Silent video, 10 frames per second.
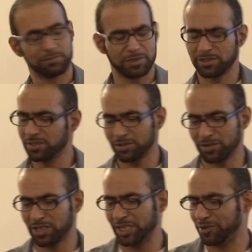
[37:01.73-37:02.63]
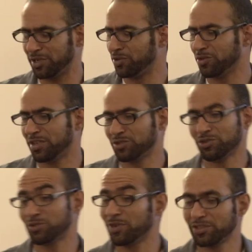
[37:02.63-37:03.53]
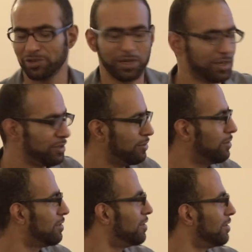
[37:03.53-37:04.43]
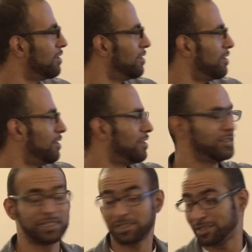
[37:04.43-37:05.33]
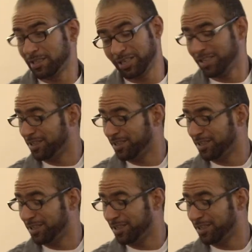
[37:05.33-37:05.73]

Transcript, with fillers: I said, okay, okay, you know, I don't want to argue just